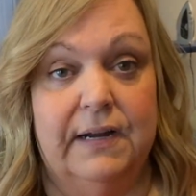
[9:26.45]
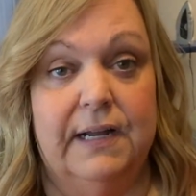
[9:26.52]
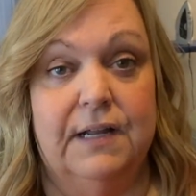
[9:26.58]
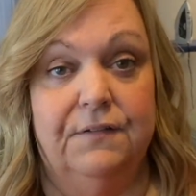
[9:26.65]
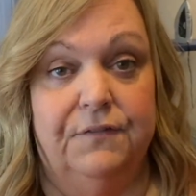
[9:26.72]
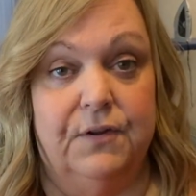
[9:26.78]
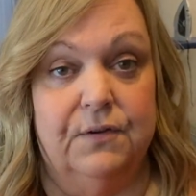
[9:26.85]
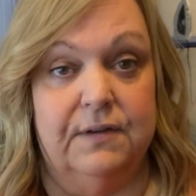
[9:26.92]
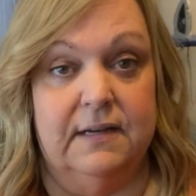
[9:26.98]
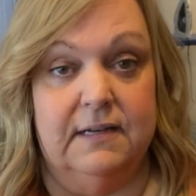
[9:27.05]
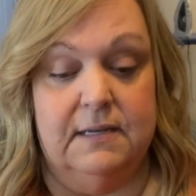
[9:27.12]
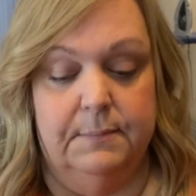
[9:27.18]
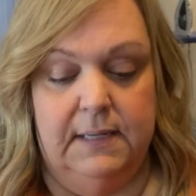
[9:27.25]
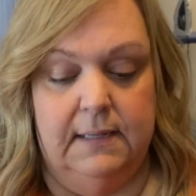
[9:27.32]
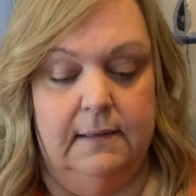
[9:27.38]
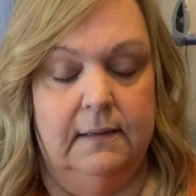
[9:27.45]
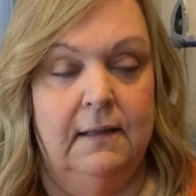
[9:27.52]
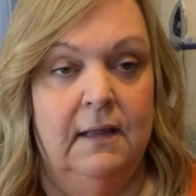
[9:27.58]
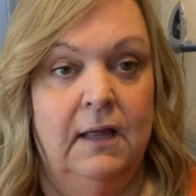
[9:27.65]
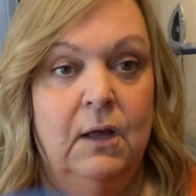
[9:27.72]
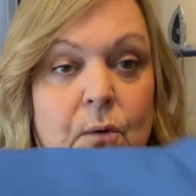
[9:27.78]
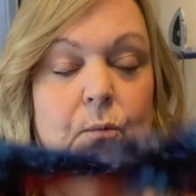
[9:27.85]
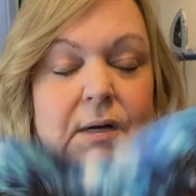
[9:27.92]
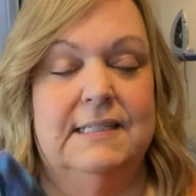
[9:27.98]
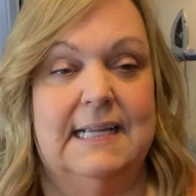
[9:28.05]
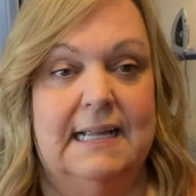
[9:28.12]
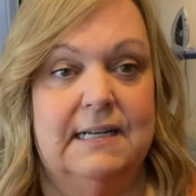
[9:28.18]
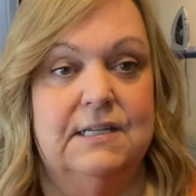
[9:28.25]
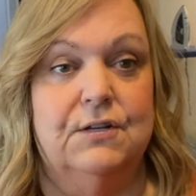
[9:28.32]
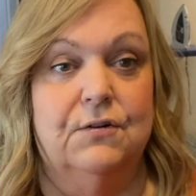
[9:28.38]
confusing to me was
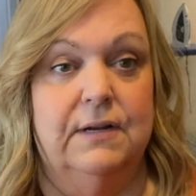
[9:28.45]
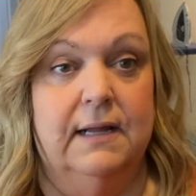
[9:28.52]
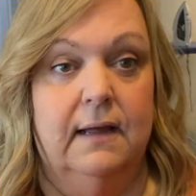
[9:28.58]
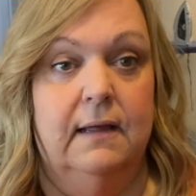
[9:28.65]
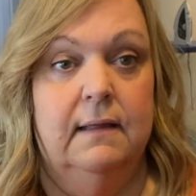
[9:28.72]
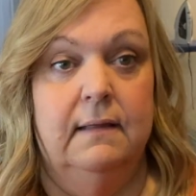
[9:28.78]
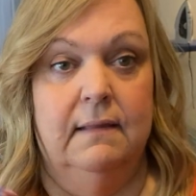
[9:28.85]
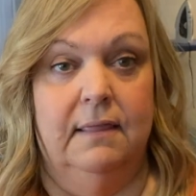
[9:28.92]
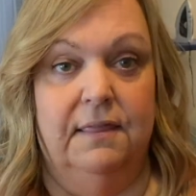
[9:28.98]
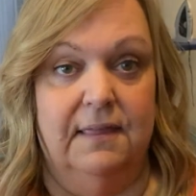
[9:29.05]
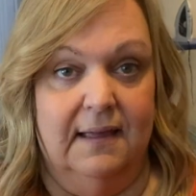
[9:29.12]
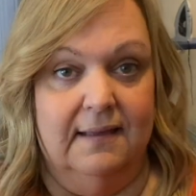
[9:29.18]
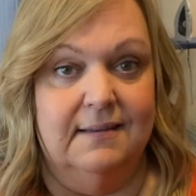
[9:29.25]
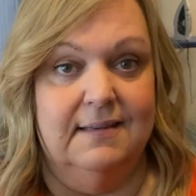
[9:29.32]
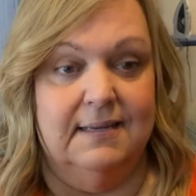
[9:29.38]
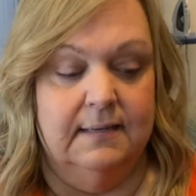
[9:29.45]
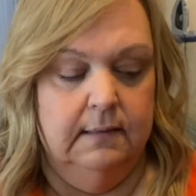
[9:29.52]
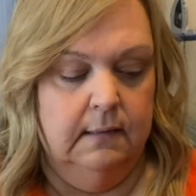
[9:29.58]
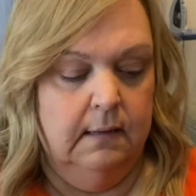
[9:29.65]
inserting this.